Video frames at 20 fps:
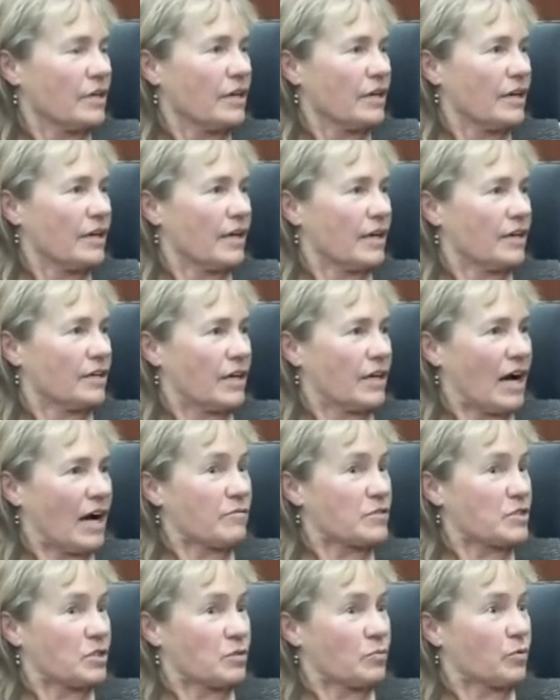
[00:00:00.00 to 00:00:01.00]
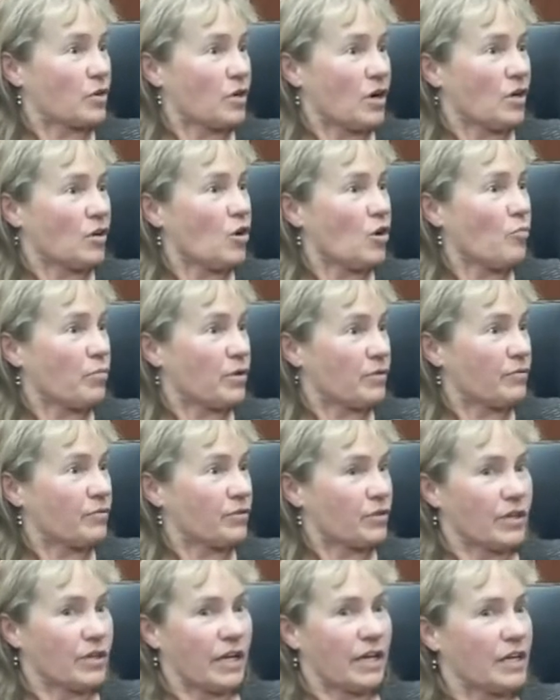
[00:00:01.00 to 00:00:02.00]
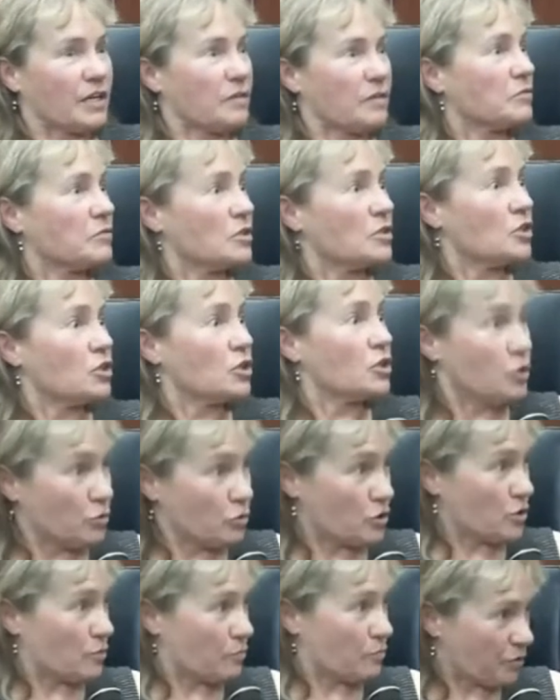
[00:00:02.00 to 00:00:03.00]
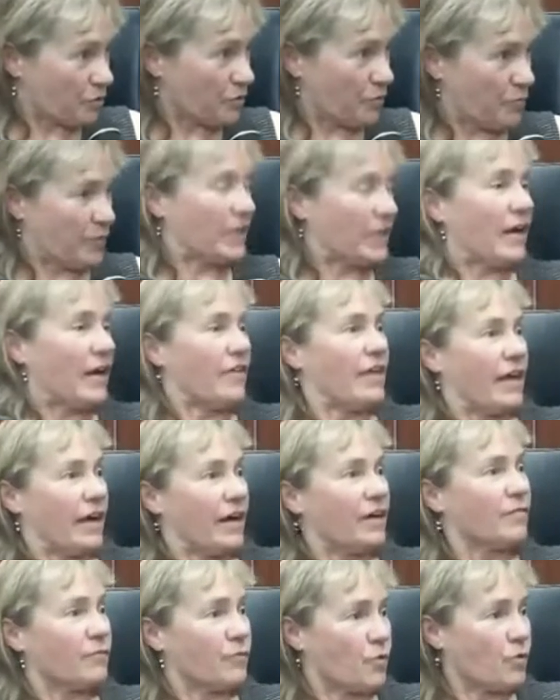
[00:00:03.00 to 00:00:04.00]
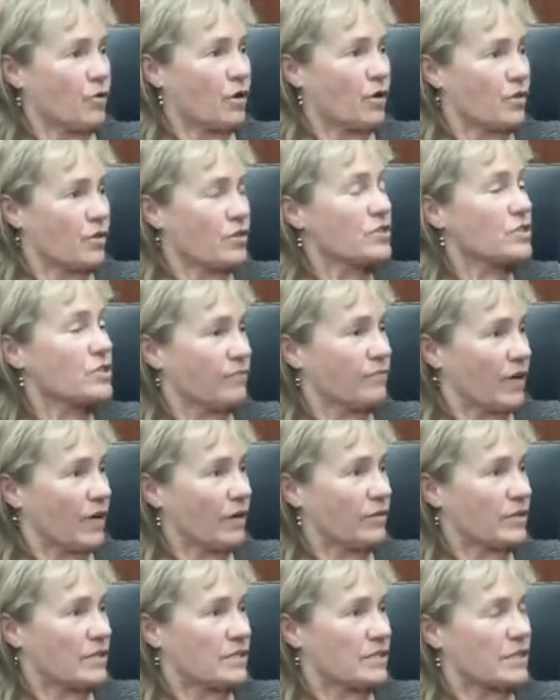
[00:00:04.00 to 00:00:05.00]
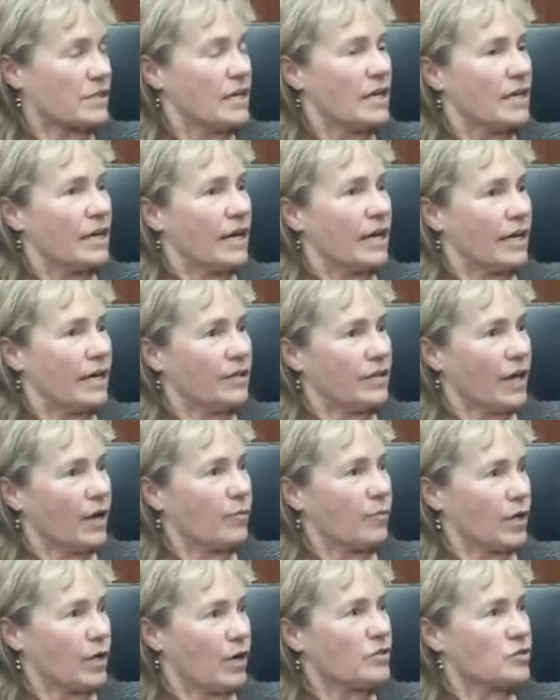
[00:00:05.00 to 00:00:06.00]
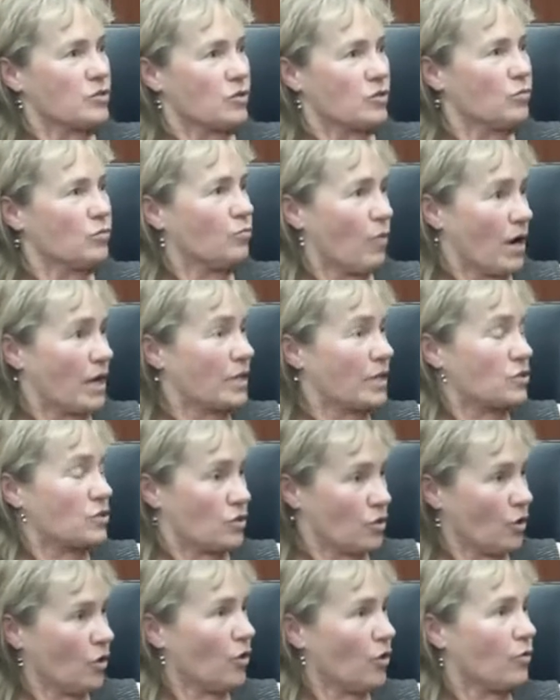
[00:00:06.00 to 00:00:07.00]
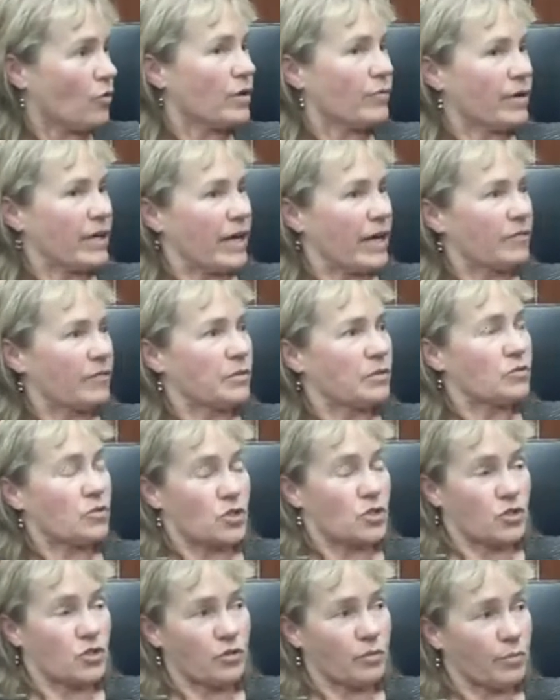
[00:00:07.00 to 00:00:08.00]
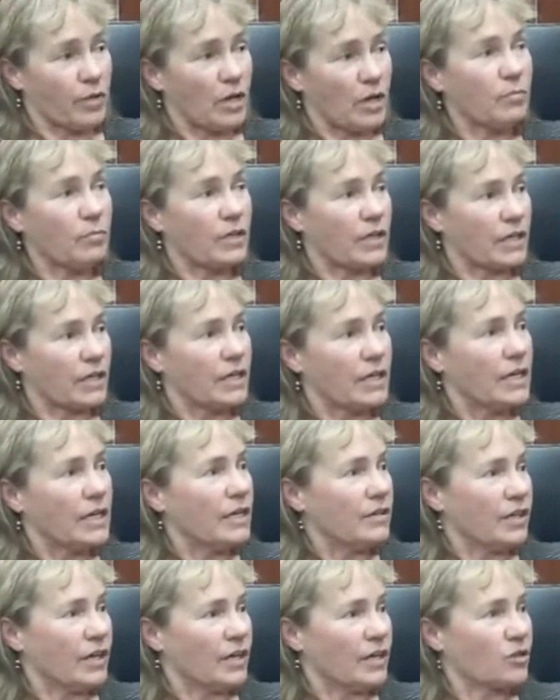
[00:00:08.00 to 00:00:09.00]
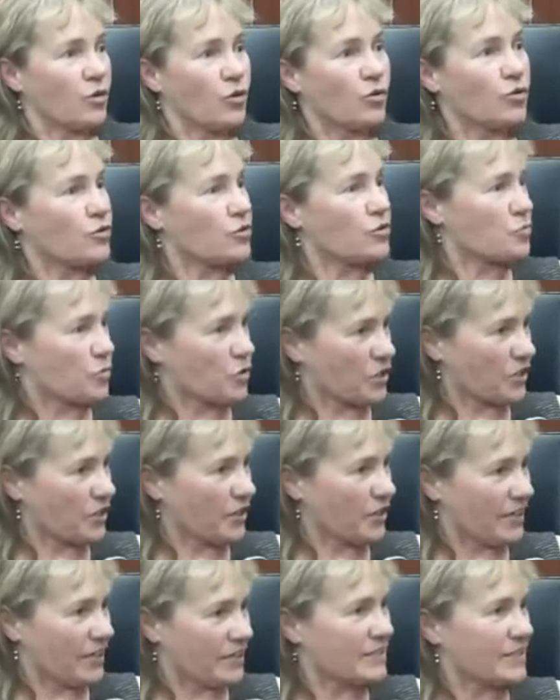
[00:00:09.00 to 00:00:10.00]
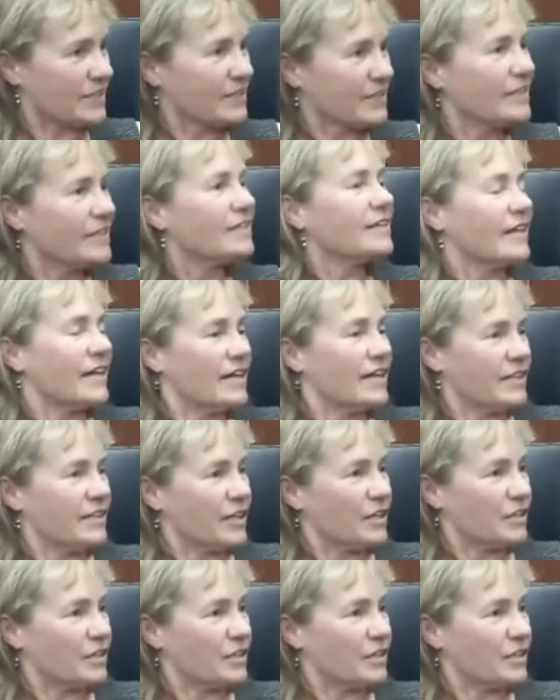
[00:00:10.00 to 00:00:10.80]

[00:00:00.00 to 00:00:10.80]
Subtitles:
And obviously we're all hoping for a huge improvement on that for this virus. And yet we also want to know, and we have to be able to assure the public that corners weren't cut and that